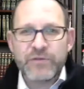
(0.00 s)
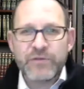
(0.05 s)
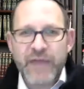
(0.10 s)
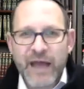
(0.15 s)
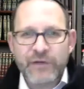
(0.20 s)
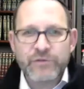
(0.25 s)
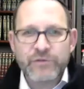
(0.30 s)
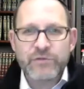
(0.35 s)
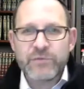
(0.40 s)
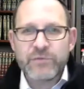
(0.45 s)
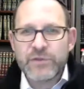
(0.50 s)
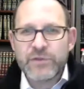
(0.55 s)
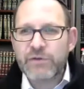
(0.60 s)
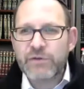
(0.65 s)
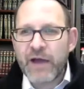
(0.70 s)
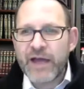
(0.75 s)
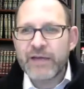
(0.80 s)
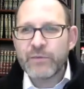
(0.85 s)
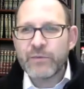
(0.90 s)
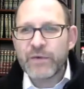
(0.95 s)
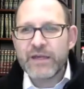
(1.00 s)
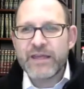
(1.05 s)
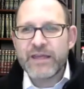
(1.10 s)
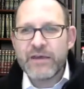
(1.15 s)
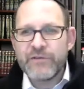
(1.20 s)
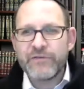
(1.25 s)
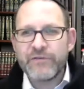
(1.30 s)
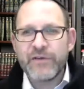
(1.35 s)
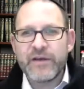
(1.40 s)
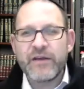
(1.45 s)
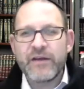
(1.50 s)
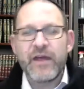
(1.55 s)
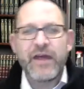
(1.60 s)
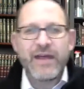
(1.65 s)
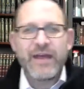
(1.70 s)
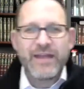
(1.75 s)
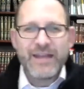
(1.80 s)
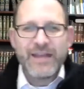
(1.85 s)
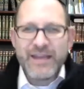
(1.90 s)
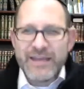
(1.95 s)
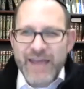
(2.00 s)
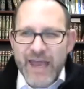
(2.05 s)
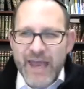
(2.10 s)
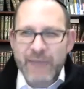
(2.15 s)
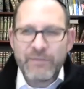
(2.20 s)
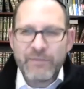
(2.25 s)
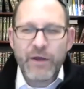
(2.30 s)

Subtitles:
down to Mitzrayim, we're given a name.